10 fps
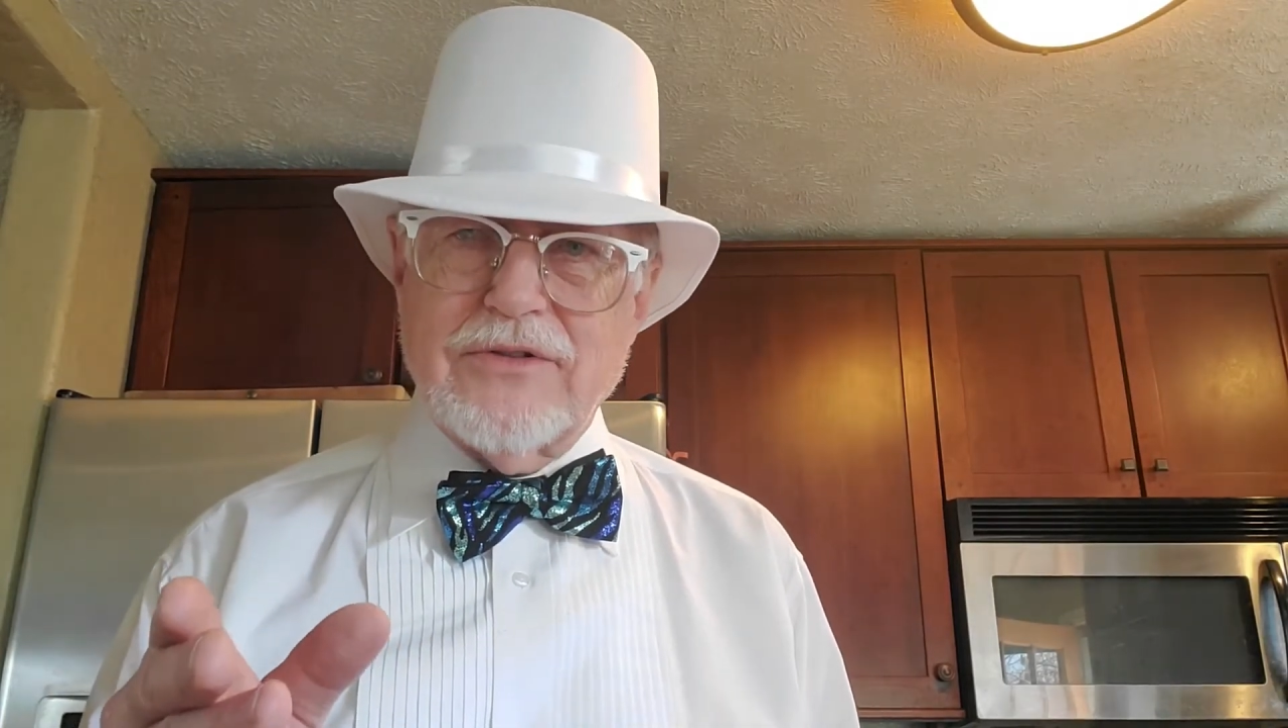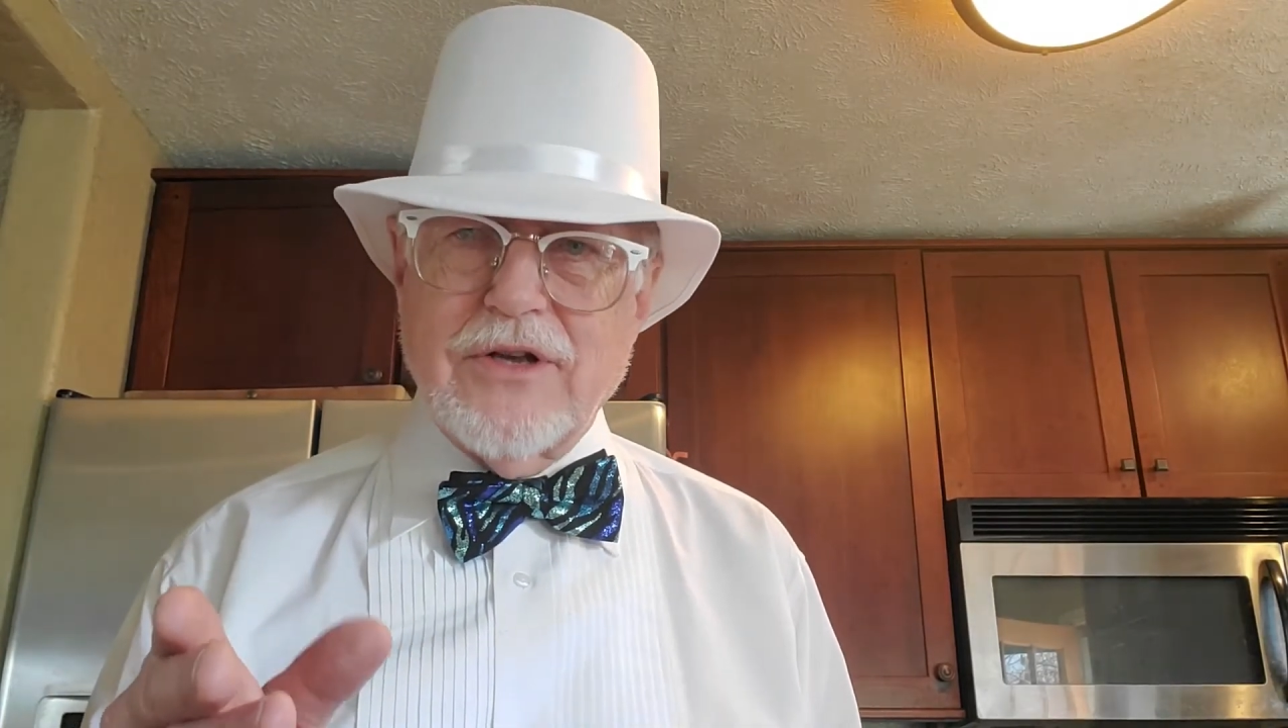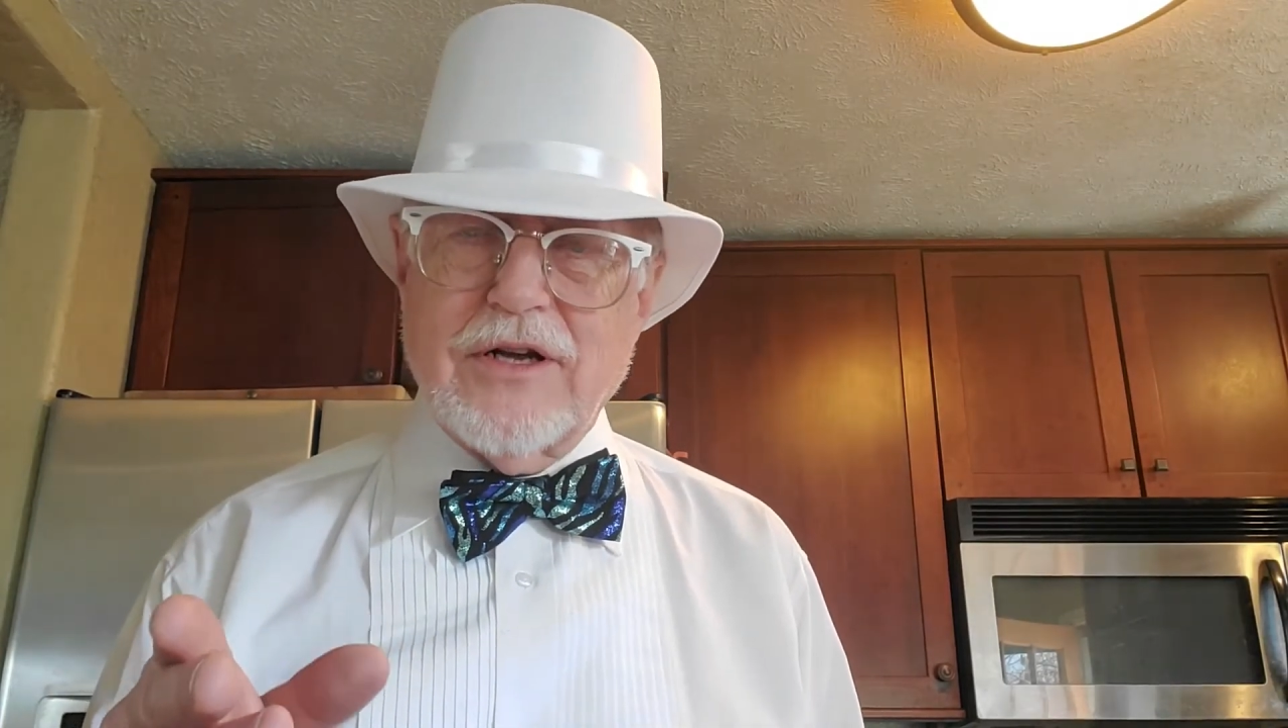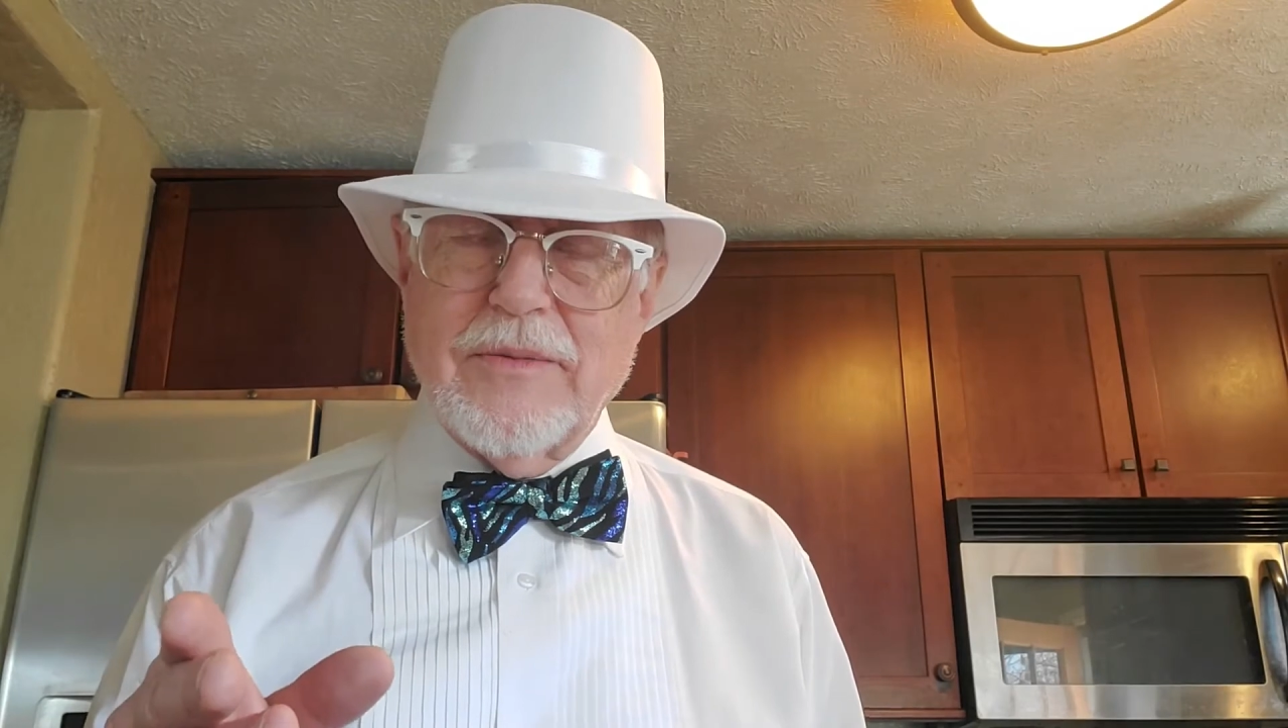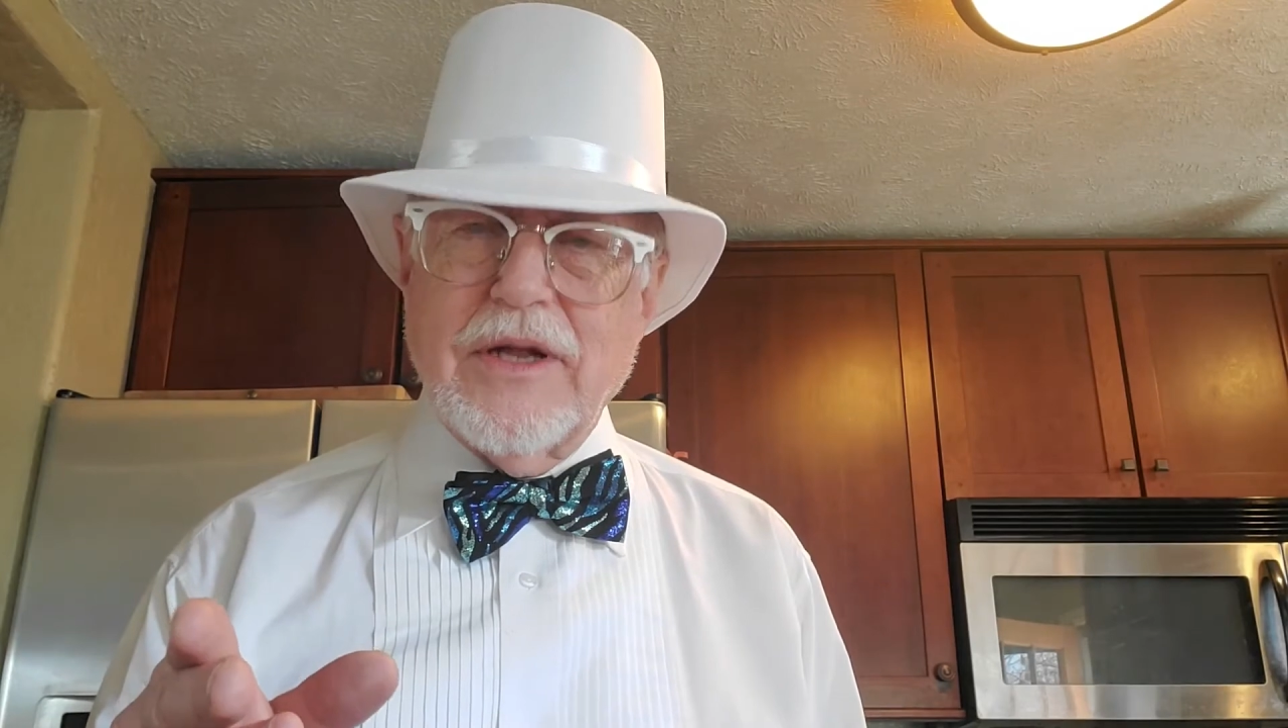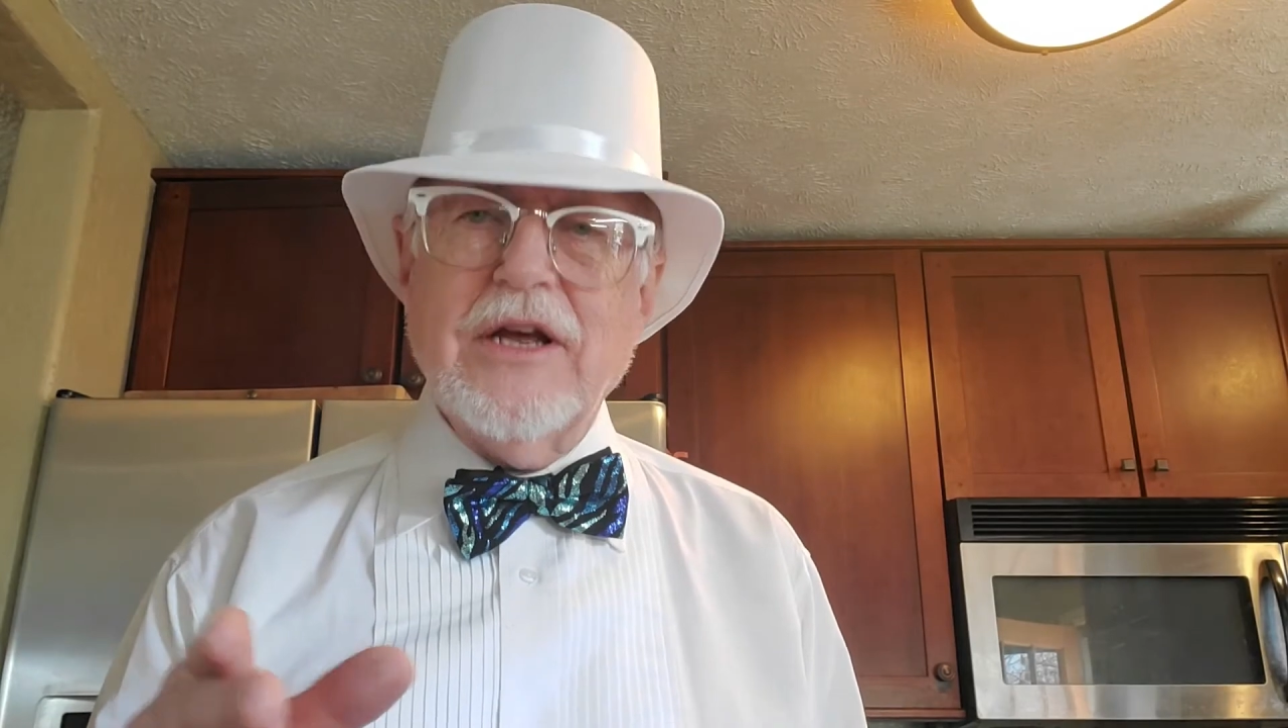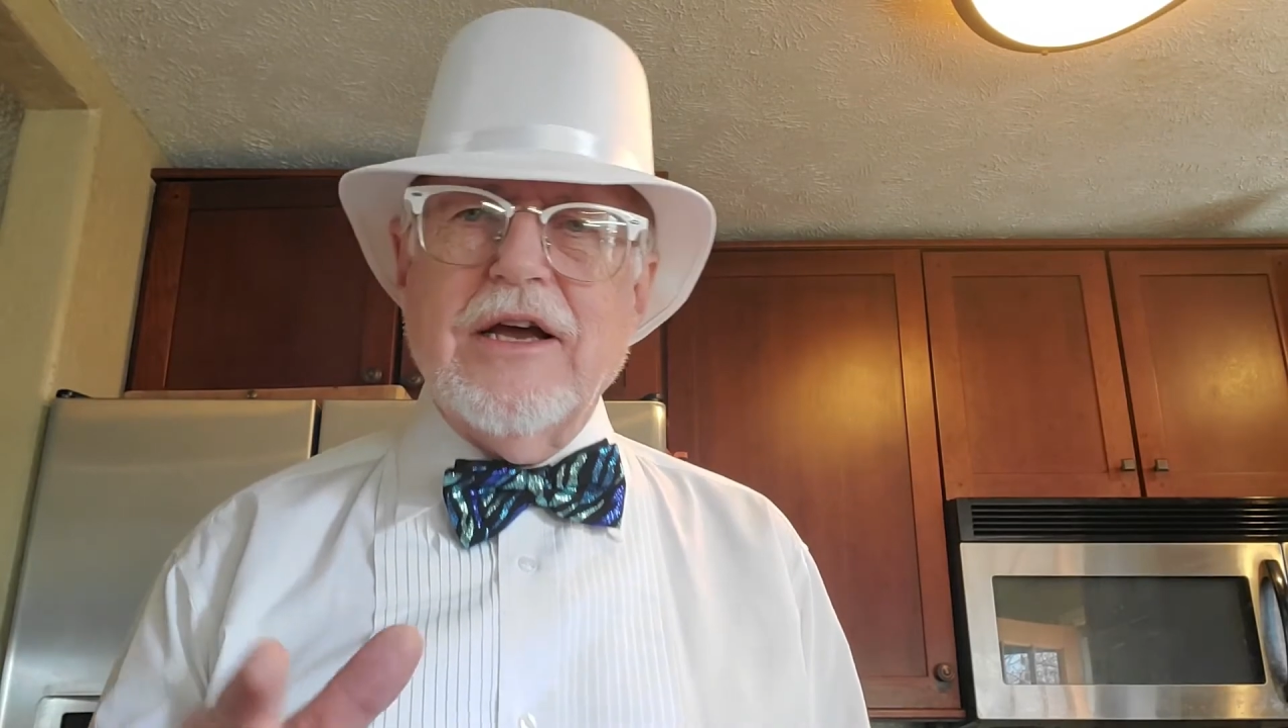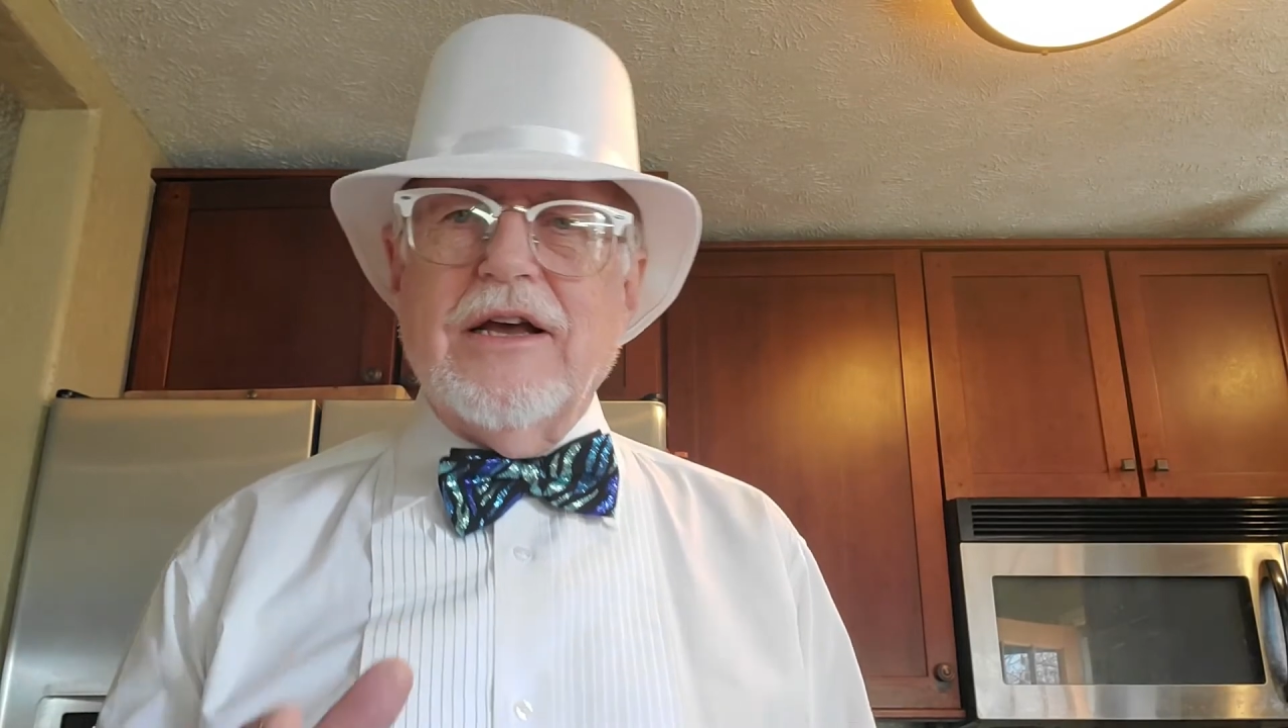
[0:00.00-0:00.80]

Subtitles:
talking about.